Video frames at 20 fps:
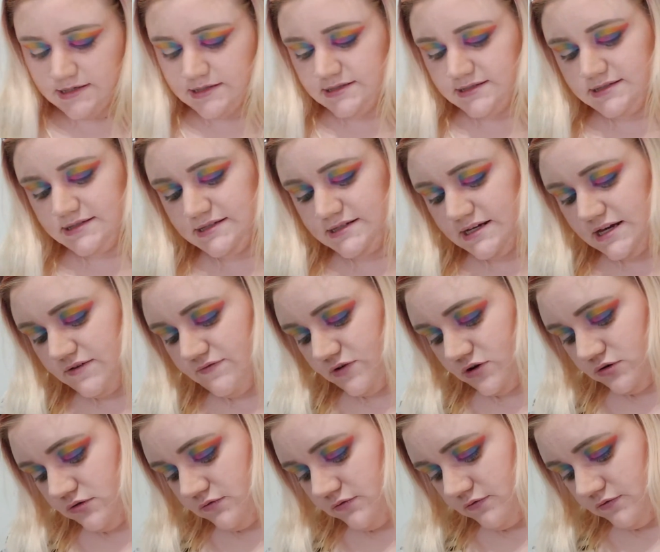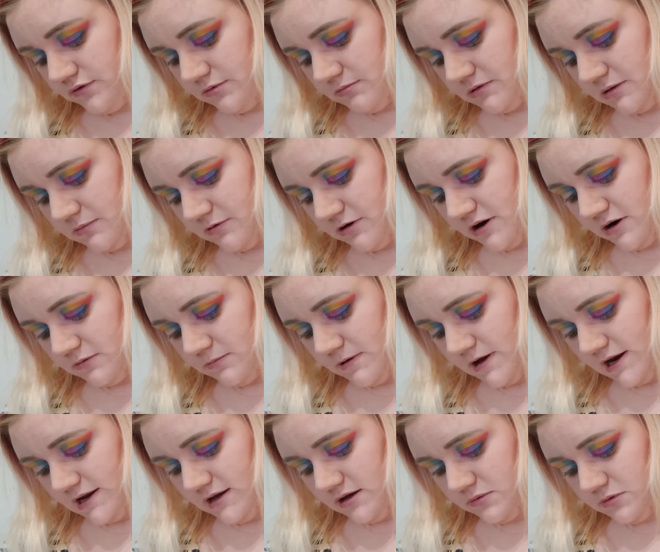Stephen from the Proud
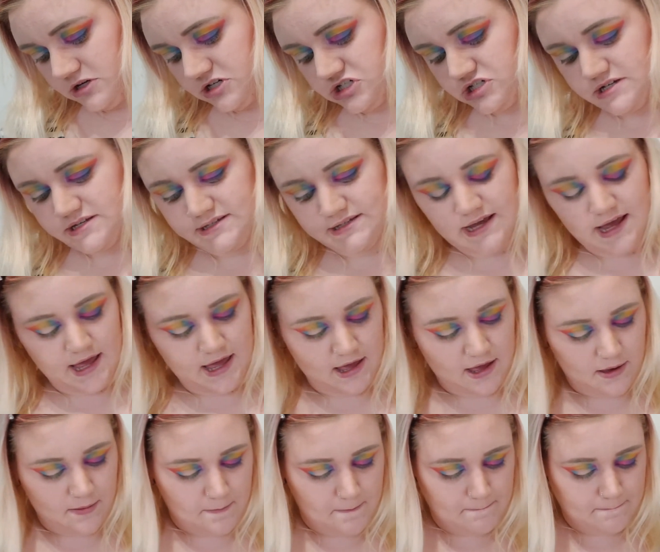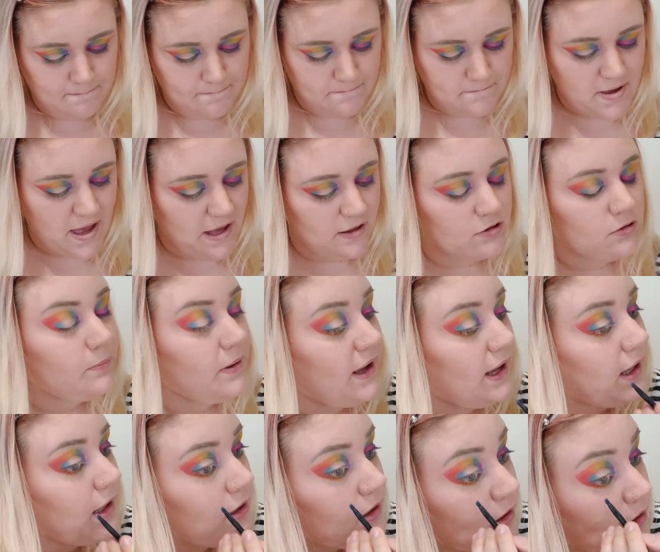Palette, which is a pale
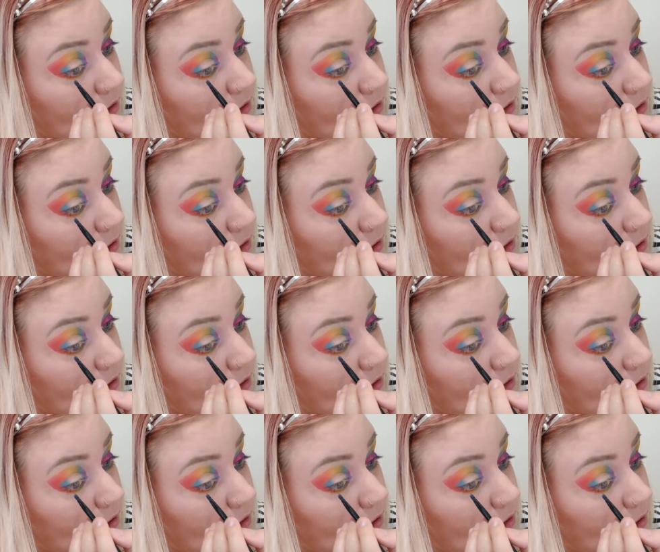pink.